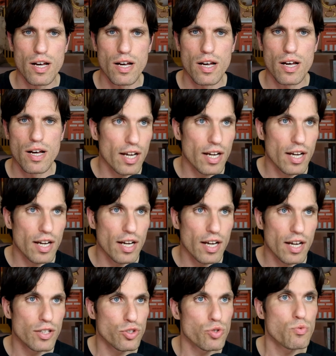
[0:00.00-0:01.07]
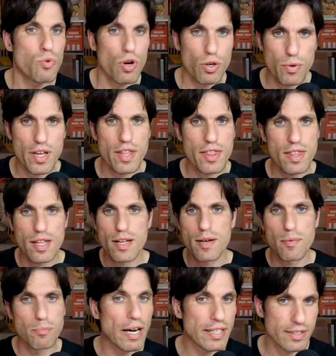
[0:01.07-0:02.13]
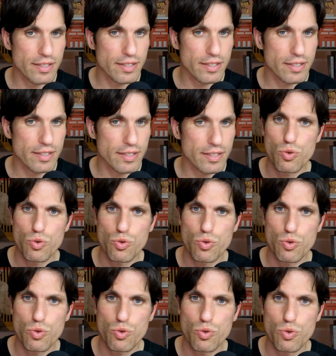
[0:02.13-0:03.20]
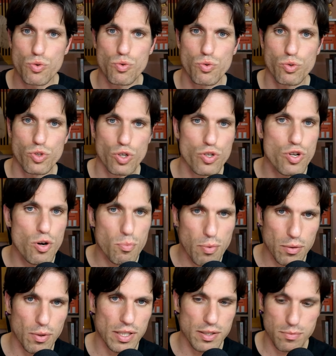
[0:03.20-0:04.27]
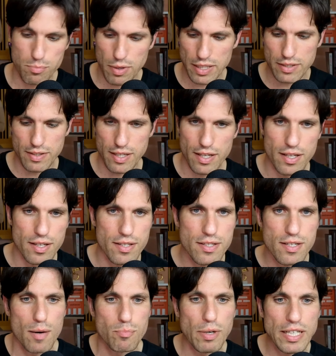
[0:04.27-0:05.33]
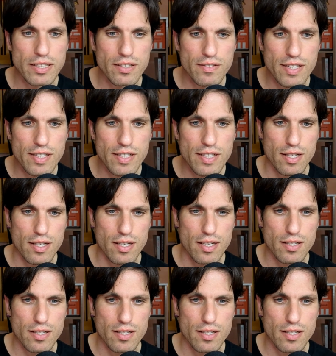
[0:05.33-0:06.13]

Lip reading: Today, I had to work with Bynder. And for those who don't know what Bynder is a